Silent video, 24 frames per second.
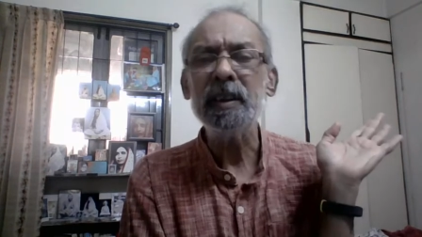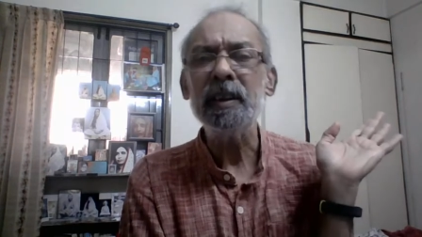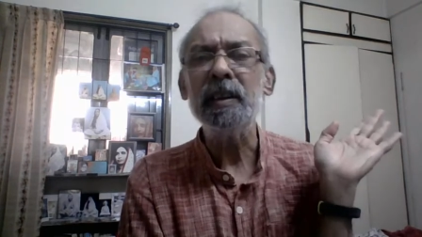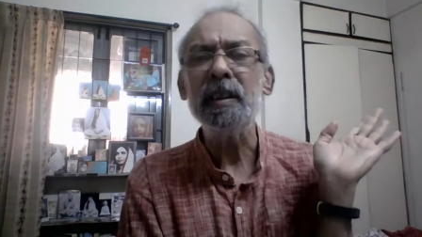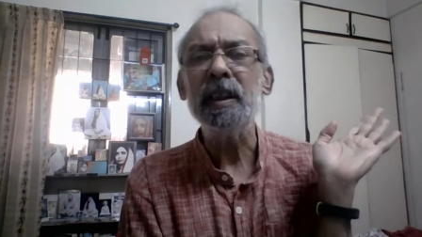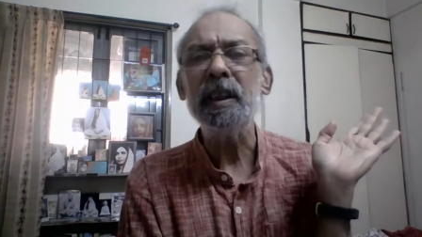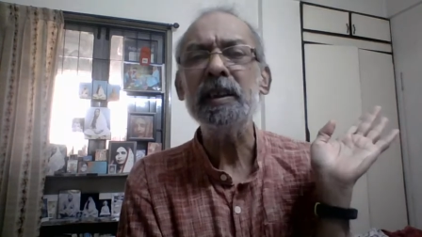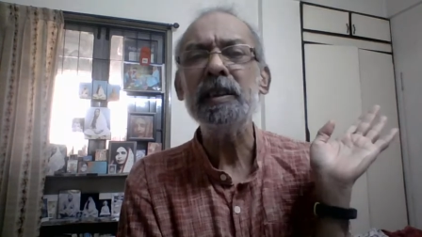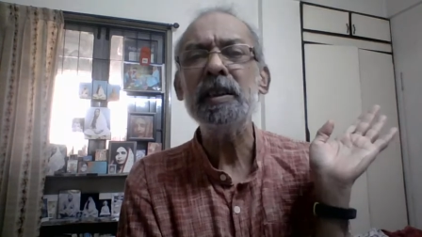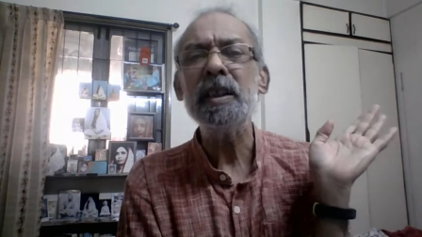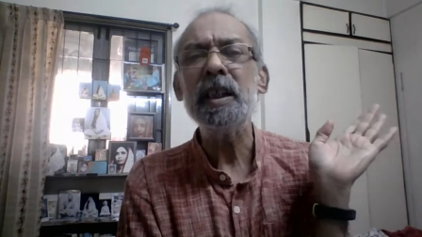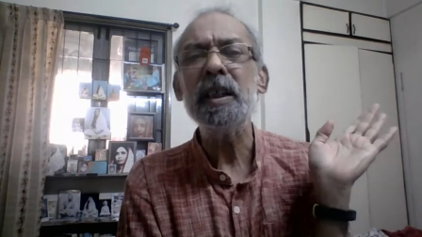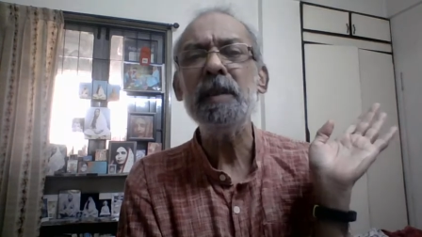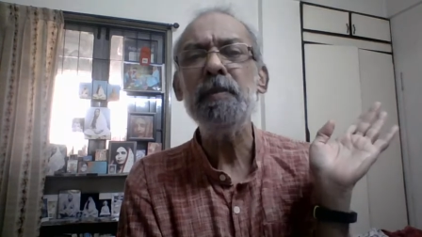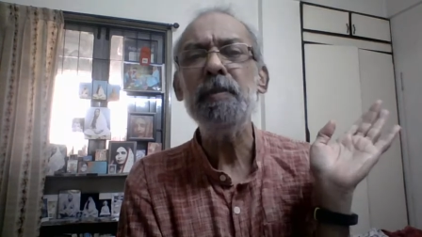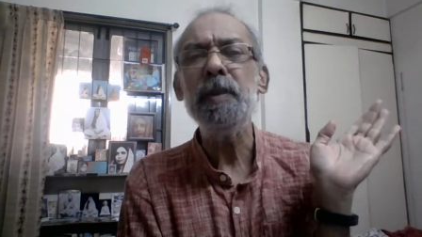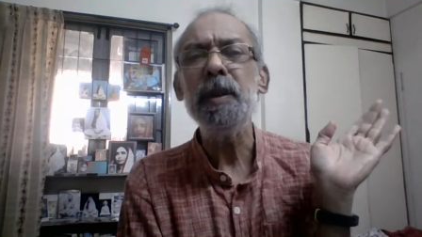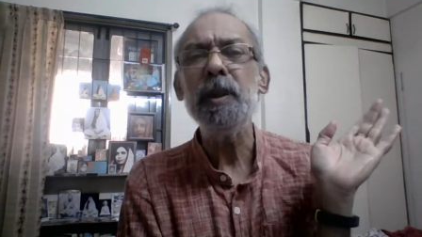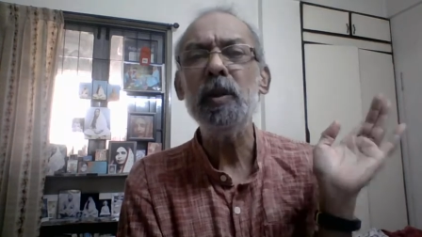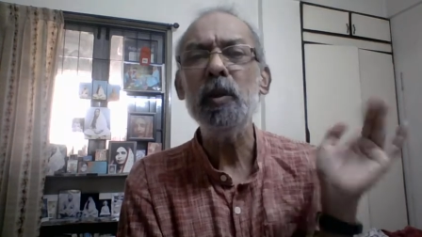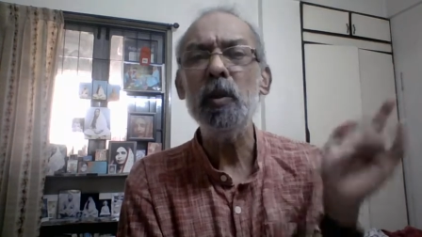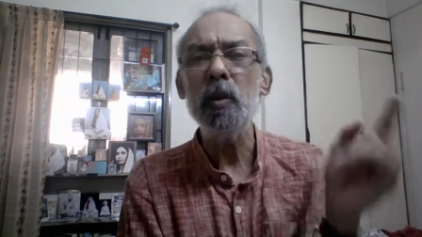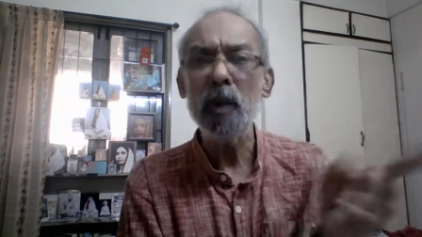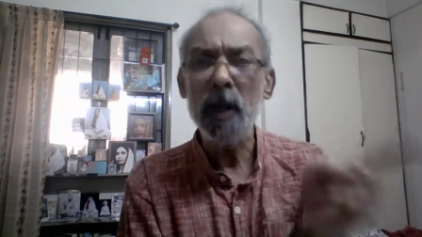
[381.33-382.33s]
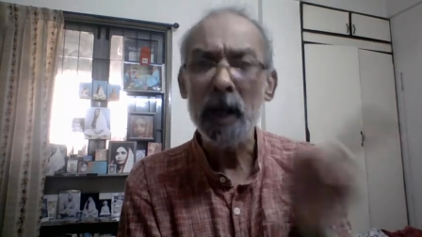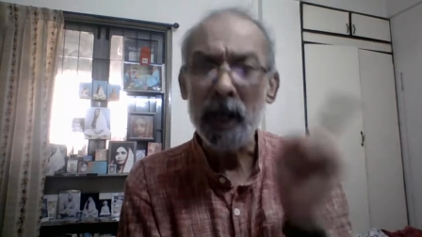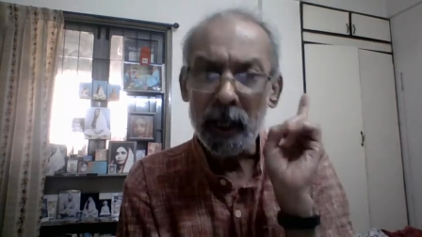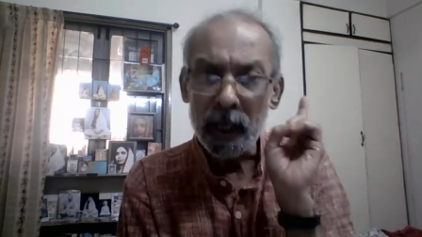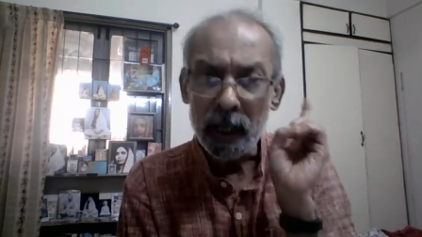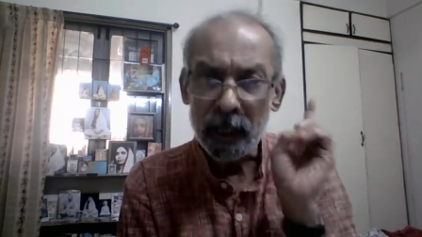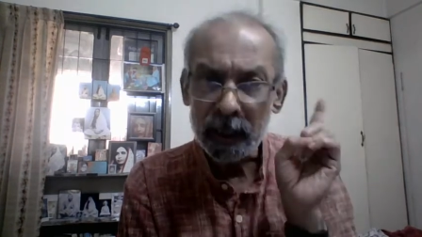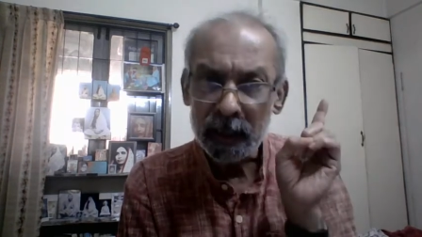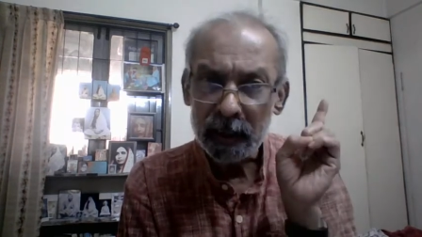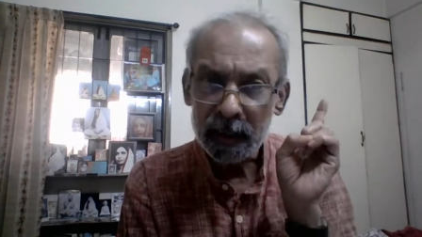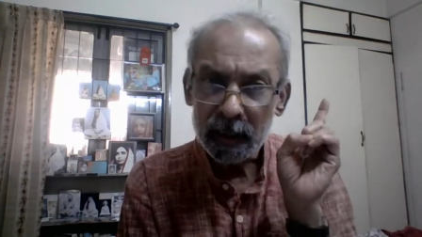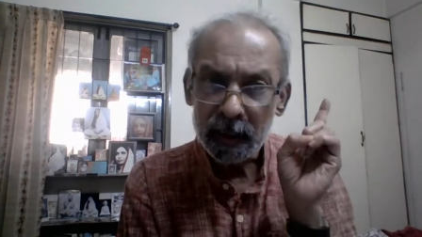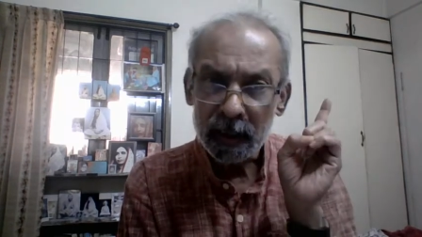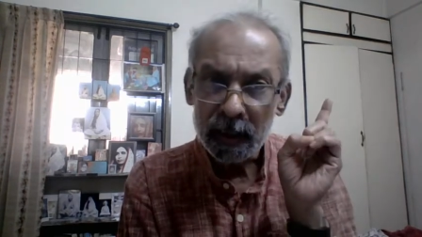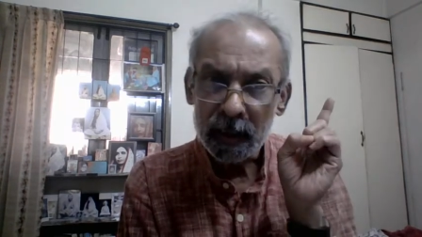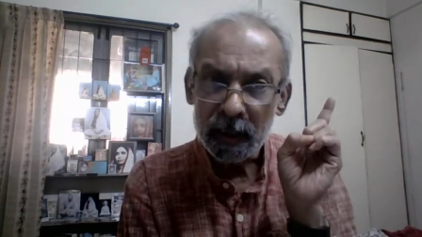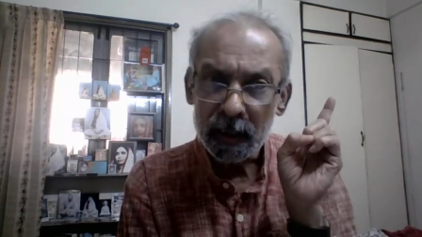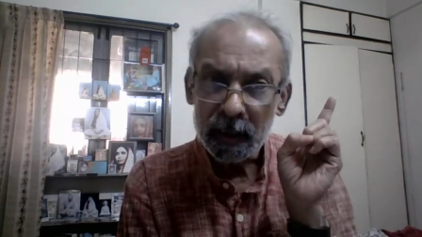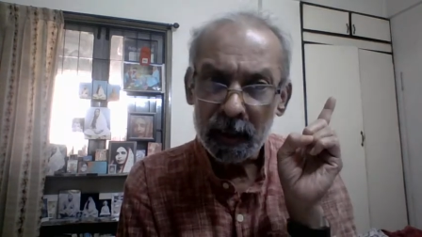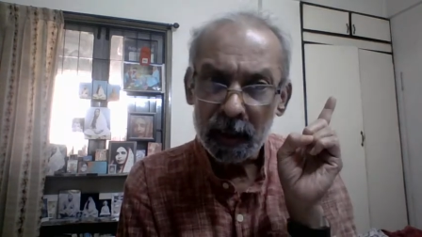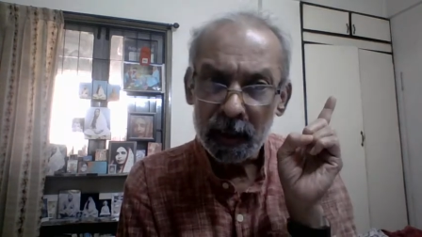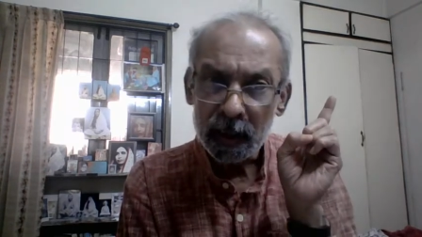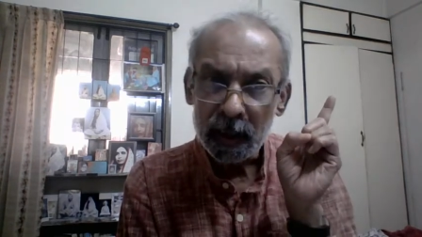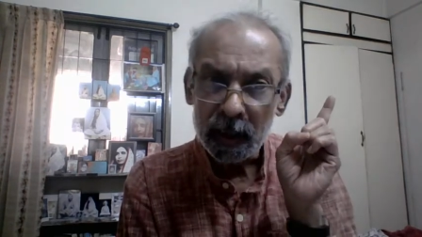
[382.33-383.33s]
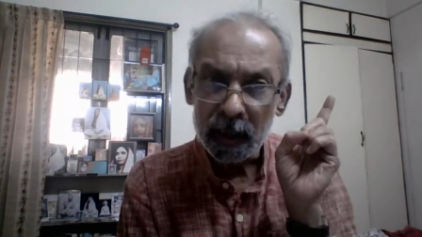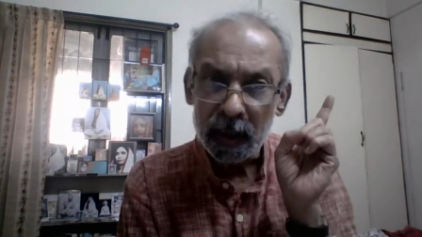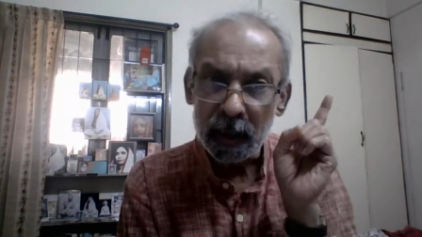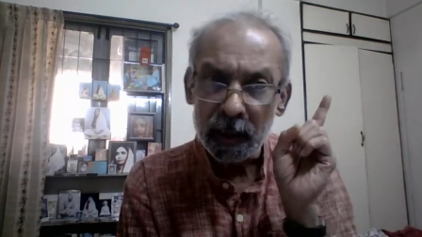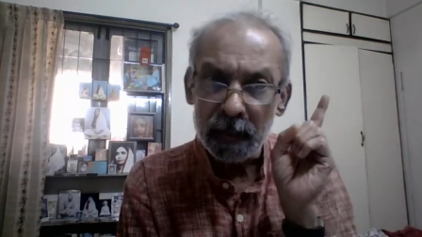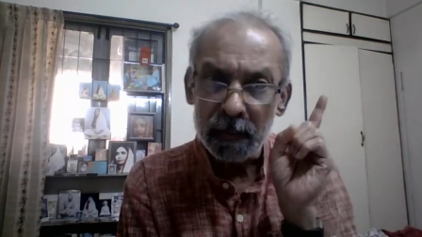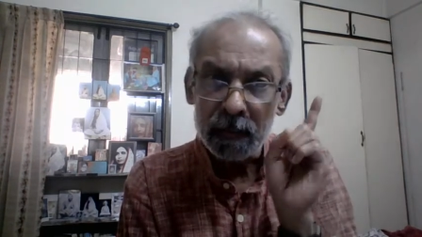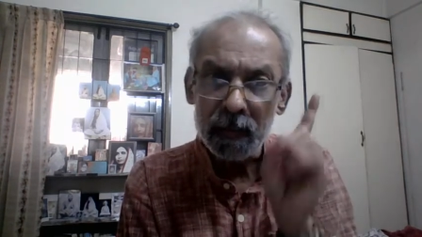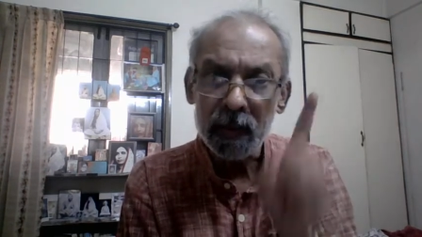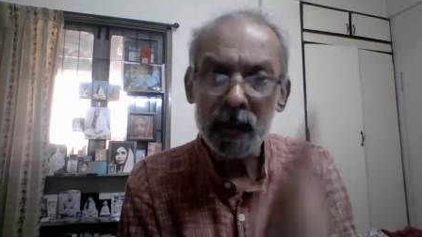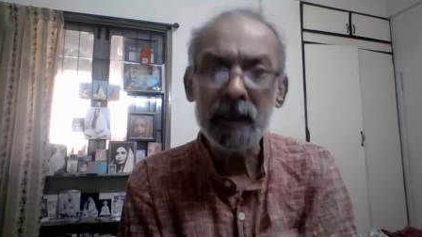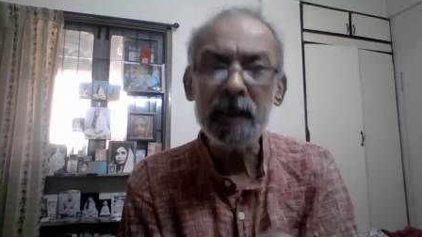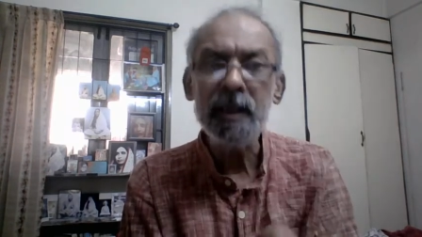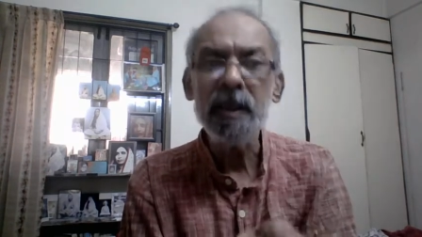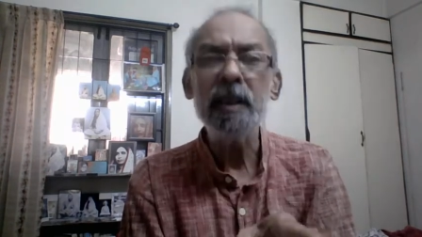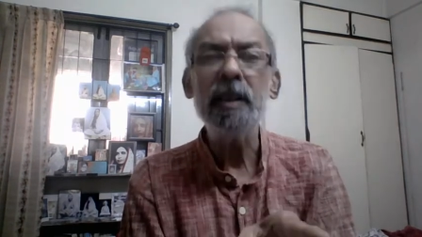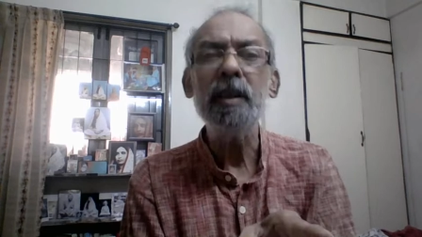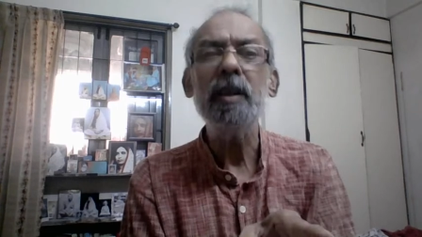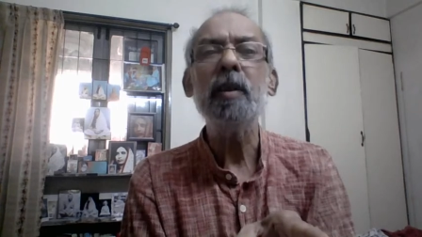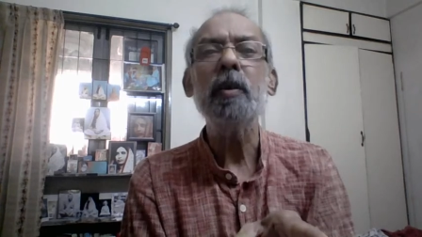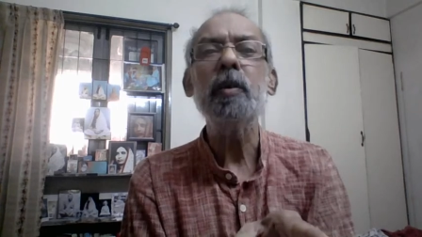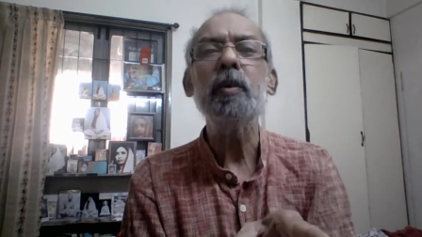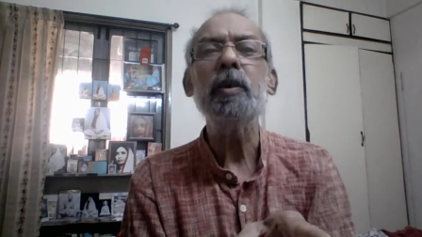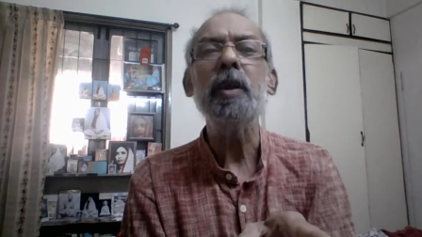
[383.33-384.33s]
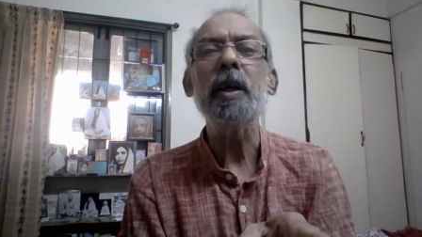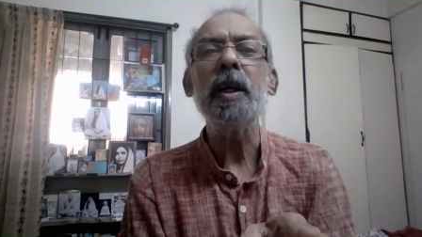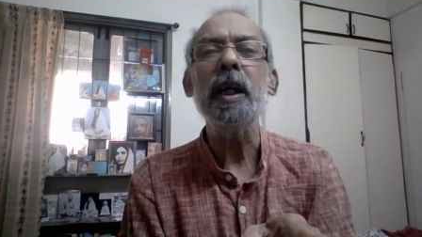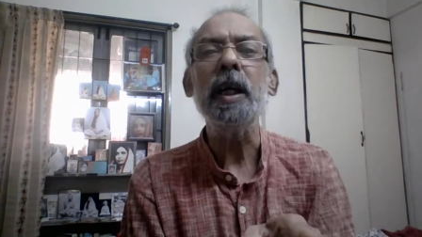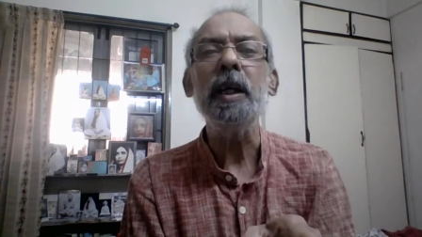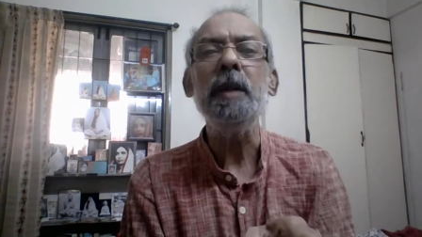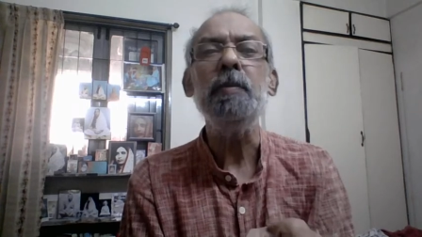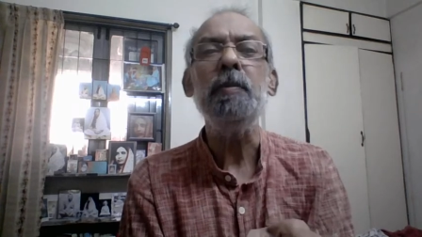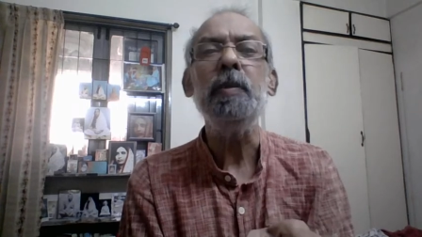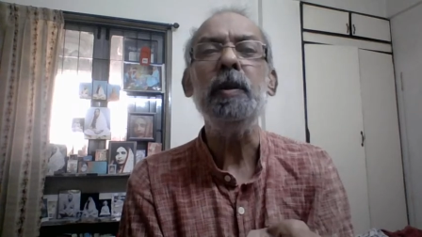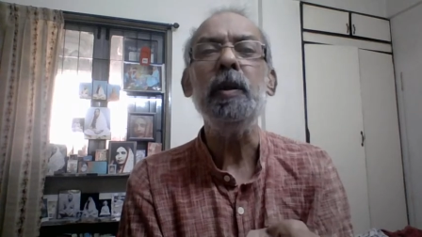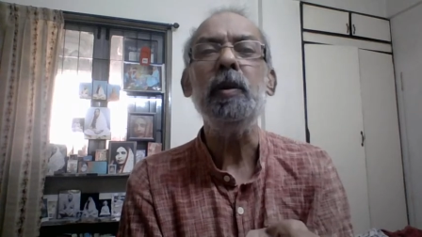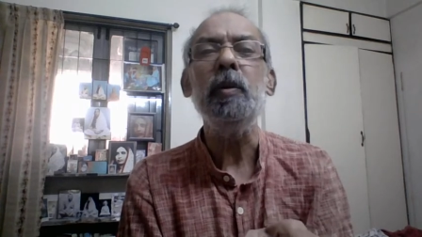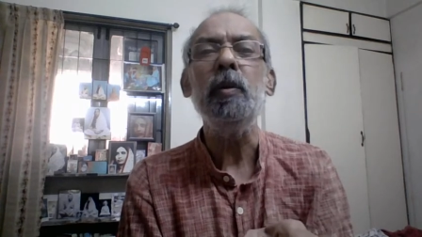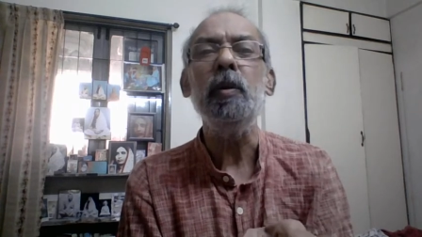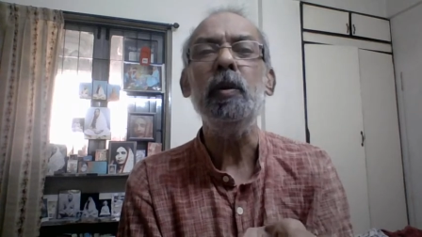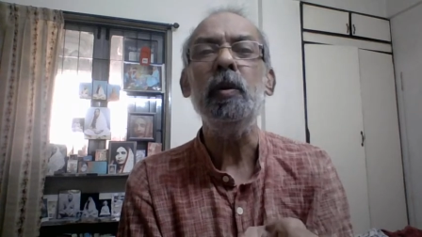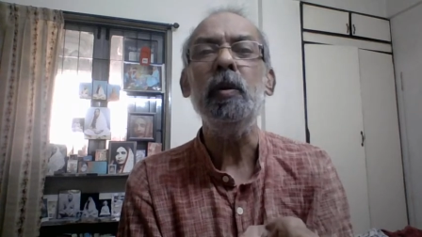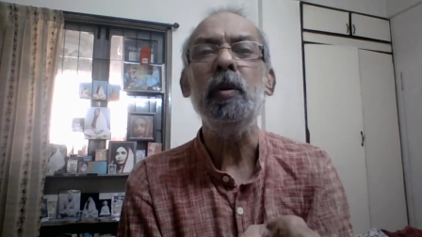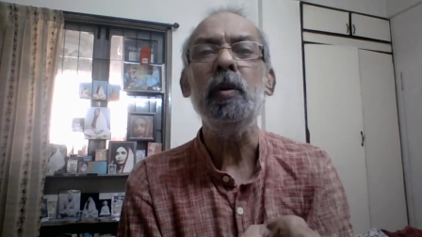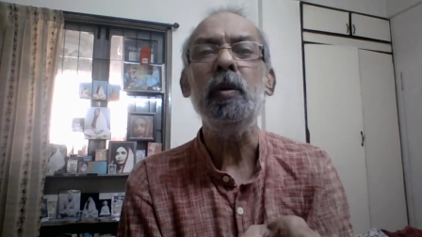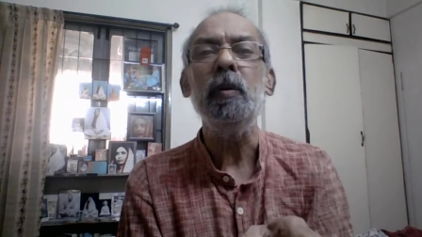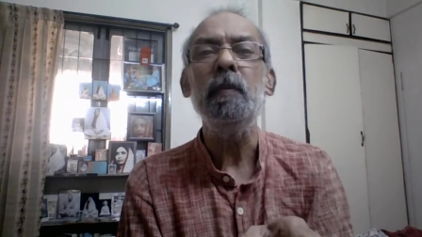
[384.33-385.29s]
unripe ego and convert it into the ripe ego.